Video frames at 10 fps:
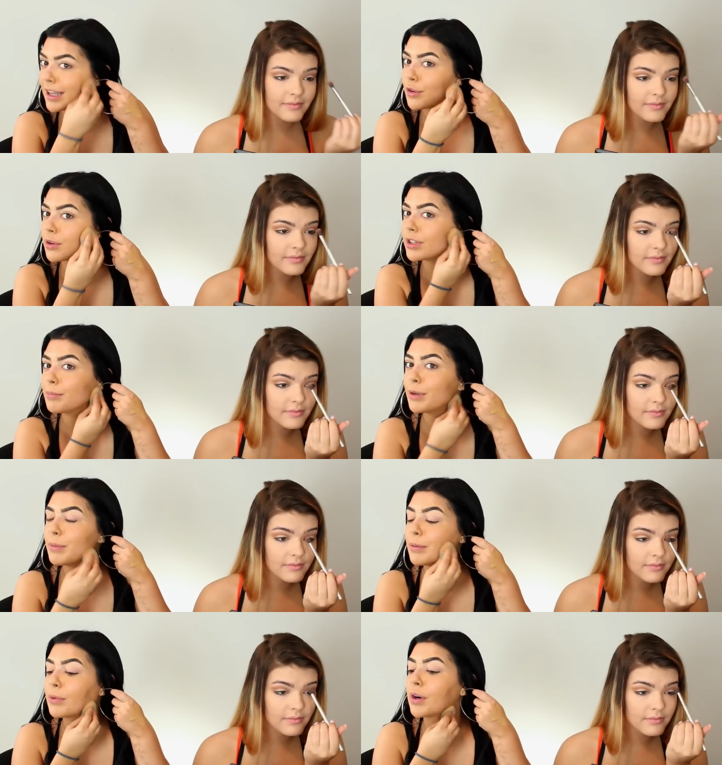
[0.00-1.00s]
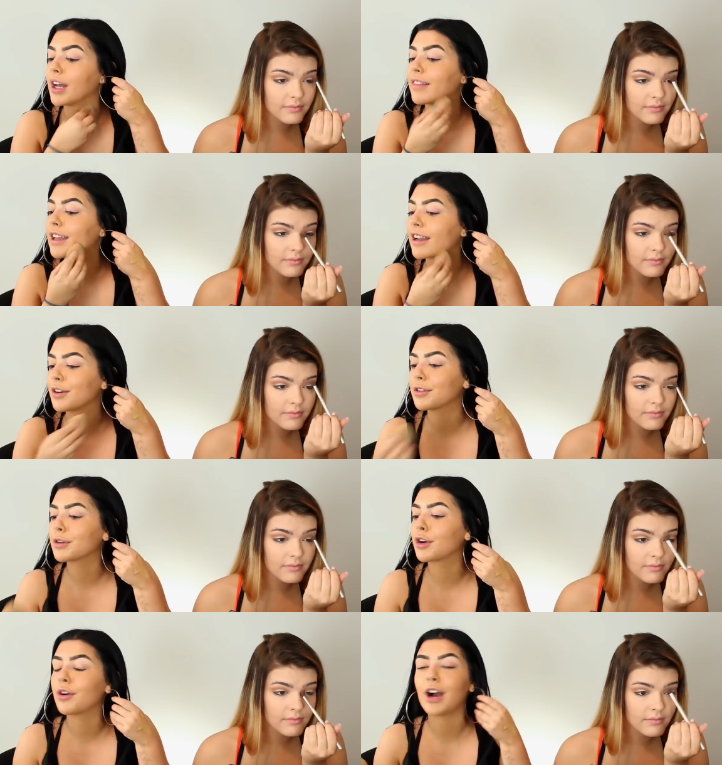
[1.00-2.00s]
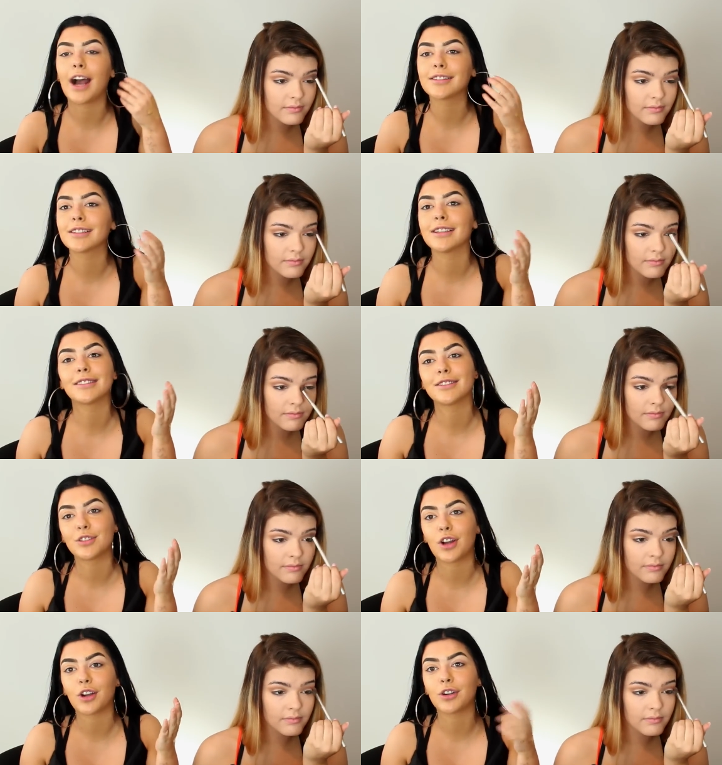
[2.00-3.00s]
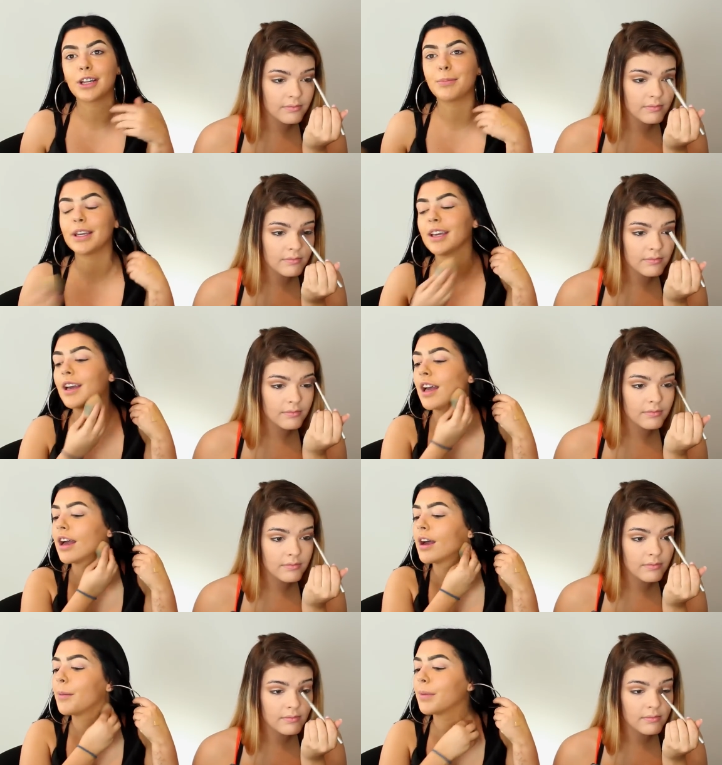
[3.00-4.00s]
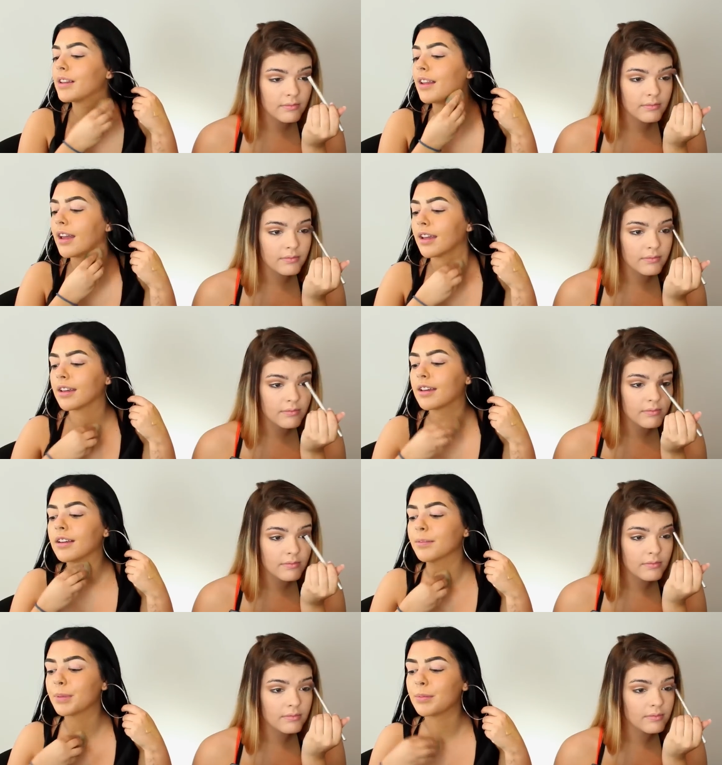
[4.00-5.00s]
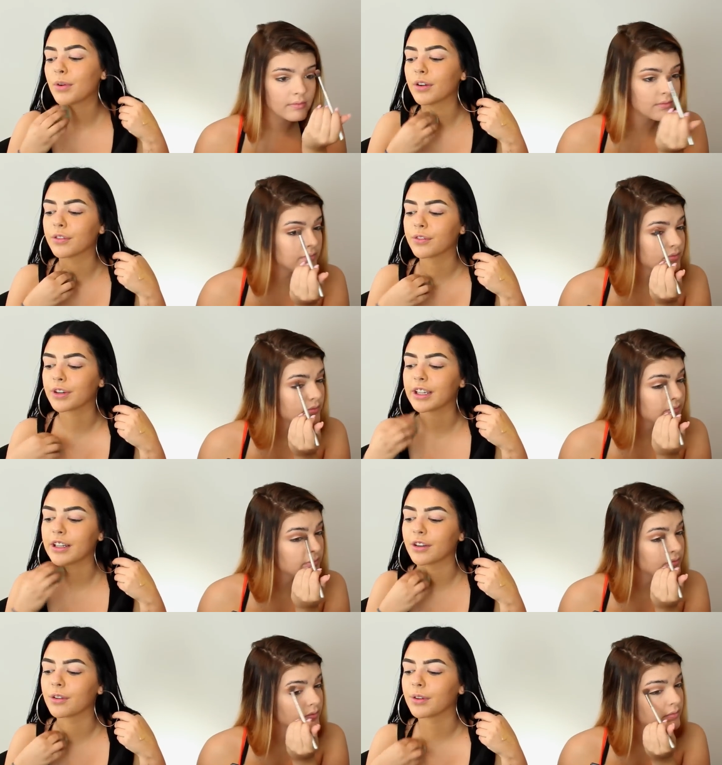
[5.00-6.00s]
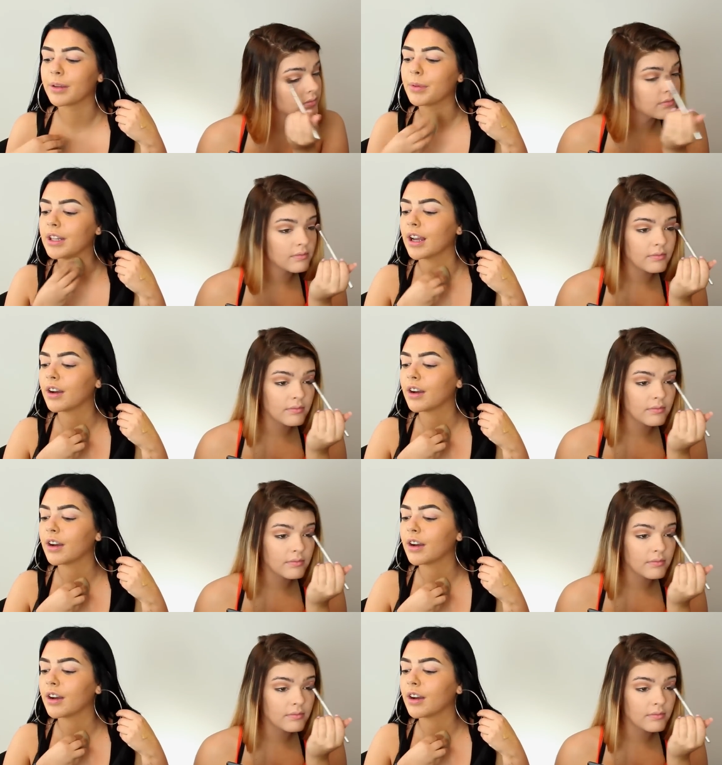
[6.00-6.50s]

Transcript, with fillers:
Speaker 1: like creepy people, and like I know the girl asking this is not creepy, but like people are freaking creepy